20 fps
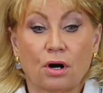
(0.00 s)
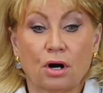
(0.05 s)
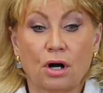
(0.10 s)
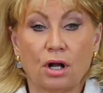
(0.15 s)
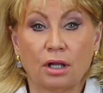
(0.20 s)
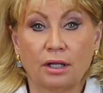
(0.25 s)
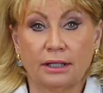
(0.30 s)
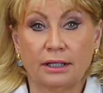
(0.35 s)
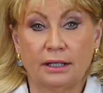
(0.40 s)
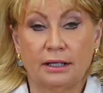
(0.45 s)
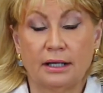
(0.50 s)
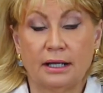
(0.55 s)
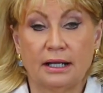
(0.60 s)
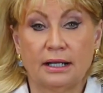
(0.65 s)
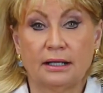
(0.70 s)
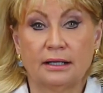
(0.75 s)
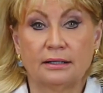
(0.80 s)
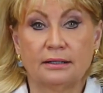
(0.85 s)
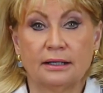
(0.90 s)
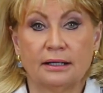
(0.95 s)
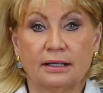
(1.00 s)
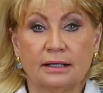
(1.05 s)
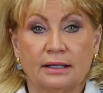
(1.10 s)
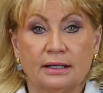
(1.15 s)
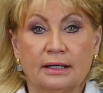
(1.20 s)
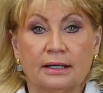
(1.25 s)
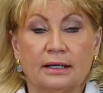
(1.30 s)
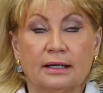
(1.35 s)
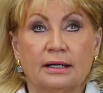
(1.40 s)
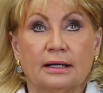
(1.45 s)
all in in
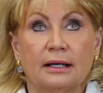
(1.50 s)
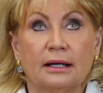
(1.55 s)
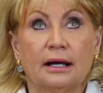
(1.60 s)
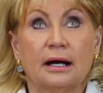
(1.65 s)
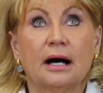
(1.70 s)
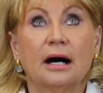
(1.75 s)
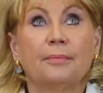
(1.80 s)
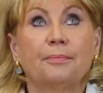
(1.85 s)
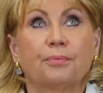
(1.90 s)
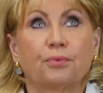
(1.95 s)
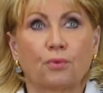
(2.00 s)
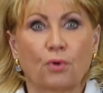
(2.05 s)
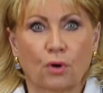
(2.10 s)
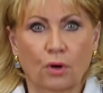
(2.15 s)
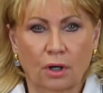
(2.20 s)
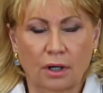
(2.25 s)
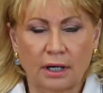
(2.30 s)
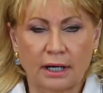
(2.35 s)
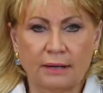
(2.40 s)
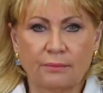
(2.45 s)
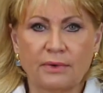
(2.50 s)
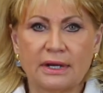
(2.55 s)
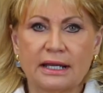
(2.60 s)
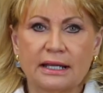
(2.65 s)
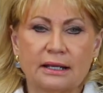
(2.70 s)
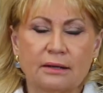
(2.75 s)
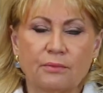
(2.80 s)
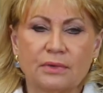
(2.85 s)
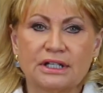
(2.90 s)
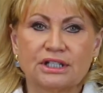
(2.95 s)
uproar, and
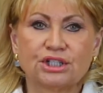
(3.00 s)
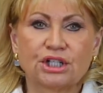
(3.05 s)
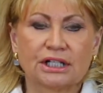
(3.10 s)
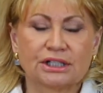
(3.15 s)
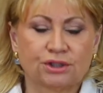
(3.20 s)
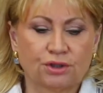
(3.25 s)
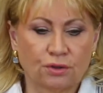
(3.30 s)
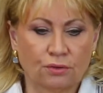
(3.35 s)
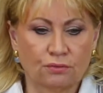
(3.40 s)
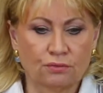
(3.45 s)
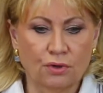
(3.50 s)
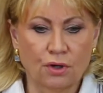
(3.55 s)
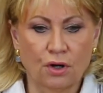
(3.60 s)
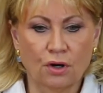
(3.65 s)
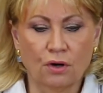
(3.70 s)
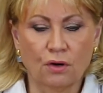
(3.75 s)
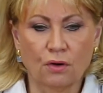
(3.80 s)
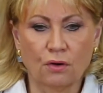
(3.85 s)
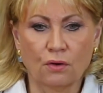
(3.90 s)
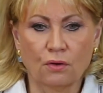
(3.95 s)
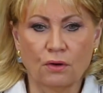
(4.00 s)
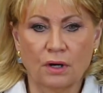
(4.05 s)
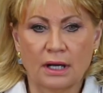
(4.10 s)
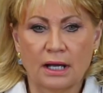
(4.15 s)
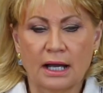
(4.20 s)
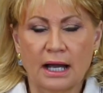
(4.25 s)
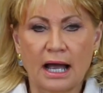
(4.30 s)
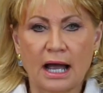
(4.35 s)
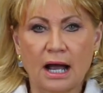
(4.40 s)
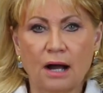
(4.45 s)
we we just don't know
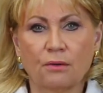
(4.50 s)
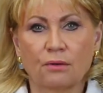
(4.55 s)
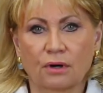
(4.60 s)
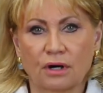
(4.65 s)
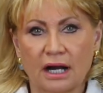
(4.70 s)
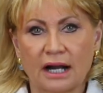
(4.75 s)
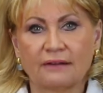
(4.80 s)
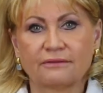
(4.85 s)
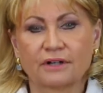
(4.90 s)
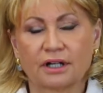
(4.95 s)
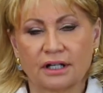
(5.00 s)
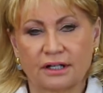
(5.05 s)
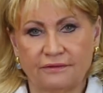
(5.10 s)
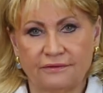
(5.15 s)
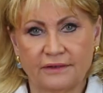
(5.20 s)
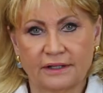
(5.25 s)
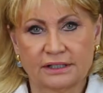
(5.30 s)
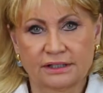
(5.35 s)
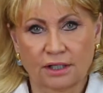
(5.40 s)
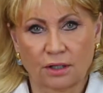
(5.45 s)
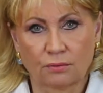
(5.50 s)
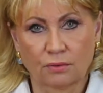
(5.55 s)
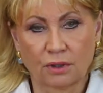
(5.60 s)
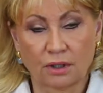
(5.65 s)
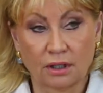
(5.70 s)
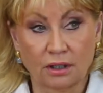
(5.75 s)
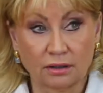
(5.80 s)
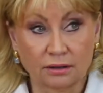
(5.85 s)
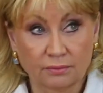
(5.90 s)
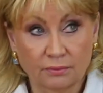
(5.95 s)
how we're ever going to fix our
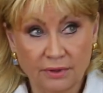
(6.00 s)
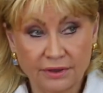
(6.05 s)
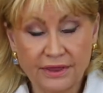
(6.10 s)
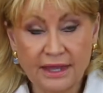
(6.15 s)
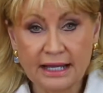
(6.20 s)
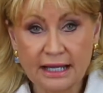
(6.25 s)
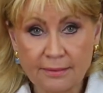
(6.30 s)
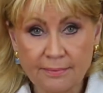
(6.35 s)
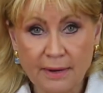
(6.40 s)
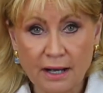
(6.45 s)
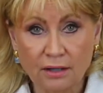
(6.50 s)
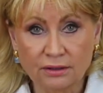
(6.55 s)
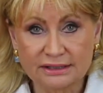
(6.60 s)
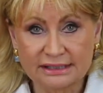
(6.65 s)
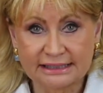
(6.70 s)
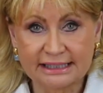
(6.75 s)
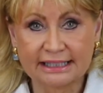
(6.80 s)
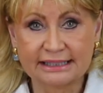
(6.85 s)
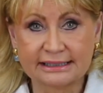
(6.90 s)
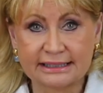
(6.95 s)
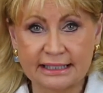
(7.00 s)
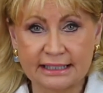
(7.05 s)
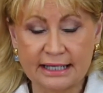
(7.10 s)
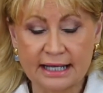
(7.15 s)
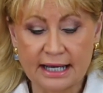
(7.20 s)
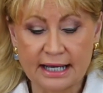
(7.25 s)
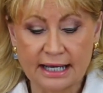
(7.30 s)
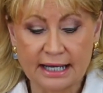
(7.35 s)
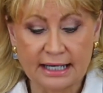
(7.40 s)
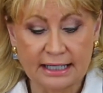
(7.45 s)
world. Well, think about
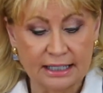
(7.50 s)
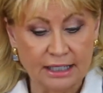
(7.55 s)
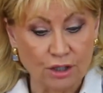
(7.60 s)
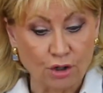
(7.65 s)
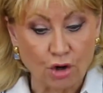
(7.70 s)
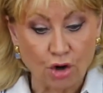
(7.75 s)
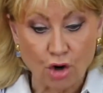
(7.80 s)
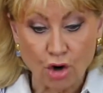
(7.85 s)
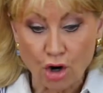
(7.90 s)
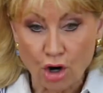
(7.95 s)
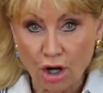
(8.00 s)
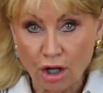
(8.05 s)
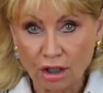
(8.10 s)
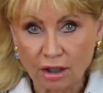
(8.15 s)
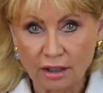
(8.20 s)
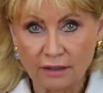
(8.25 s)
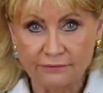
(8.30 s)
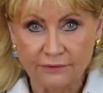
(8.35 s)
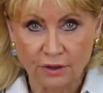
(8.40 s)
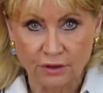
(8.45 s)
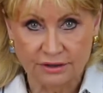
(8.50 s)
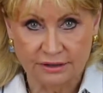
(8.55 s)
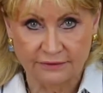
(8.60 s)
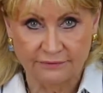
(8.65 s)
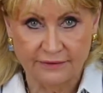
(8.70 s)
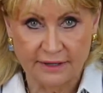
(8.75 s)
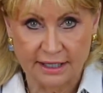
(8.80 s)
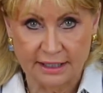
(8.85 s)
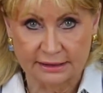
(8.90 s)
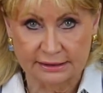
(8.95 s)
'69 and all of those
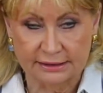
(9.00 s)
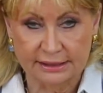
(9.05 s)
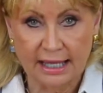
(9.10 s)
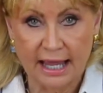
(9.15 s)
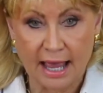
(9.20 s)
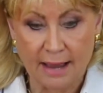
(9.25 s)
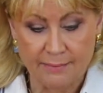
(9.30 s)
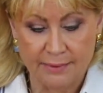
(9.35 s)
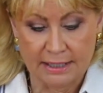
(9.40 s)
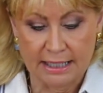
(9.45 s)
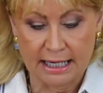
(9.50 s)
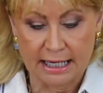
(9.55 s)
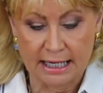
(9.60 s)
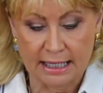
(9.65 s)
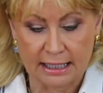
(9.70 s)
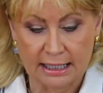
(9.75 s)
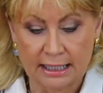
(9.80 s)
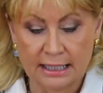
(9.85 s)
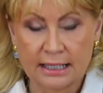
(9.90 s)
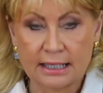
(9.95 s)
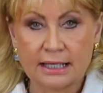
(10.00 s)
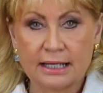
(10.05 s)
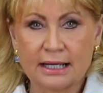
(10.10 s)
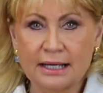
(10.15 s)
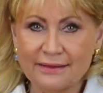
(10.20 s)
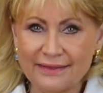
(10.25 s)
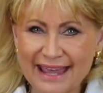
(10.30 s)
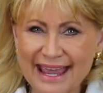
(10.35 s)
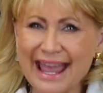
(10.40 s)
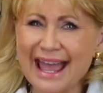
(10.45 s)
events happening.
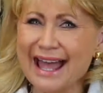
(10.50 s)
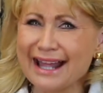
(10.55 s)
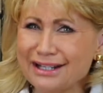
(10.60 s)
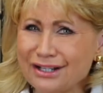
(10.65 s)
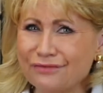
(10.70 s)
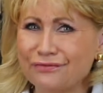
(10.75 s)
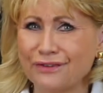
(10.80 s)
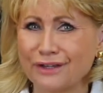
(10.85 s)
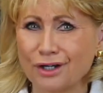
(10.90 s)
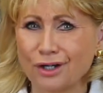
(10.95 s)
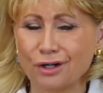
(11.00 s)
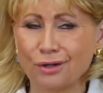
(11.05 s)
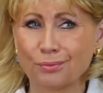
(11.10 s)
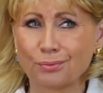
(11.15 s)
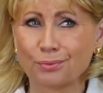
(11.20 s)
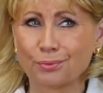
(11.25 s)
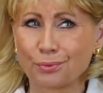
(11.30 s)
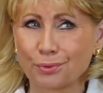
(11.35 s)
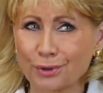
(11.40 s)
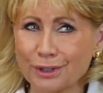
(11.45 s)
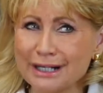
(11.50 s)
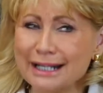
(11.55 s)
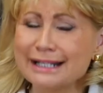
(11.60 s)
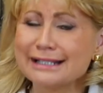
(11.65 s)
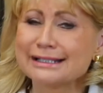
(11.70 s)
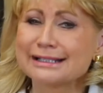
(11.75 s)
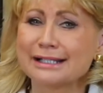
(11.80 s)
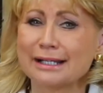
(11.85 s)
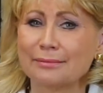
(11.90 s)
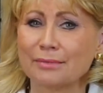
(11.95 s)
They had to feel pretty
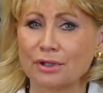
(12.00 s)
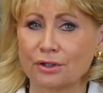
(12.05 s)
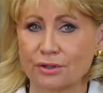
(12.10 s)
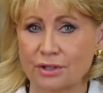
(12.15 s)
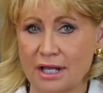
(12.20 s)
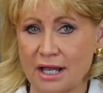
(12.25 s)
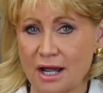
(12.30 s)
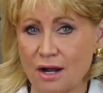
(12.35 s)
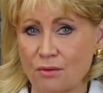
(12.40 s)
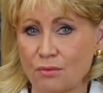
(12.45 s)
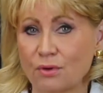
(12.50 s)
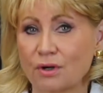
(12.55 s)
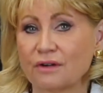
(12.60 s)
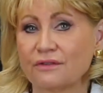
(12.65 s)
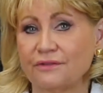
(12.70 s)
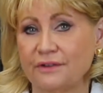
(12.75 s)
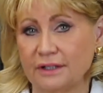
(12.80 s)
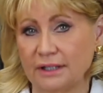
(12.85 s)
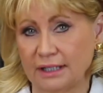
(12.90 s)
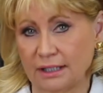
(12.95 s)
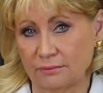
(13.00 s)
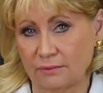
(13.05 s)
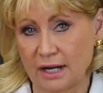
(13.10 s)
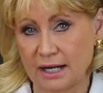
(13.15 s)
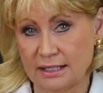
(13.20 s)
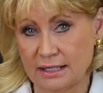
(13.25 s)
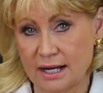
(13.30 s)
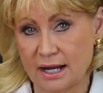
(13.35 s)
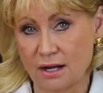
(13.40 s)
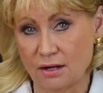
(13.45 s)
similar to how we're feeling
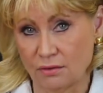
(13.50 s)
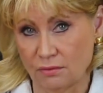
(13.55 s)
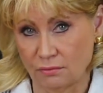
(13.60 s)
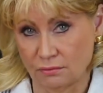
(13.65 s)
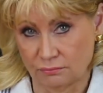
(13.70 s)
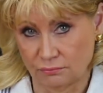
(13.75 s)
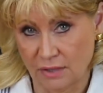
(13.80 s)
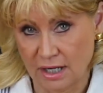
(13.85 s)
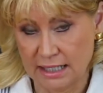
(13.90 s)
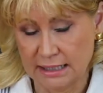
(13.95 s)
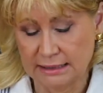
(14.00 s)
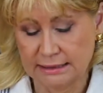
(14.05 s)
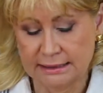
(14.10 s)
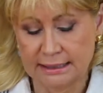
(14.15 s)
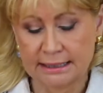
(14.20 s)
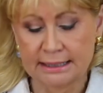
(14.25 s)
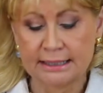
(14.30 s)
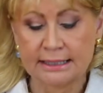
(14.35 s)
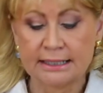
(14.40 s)
right now, right?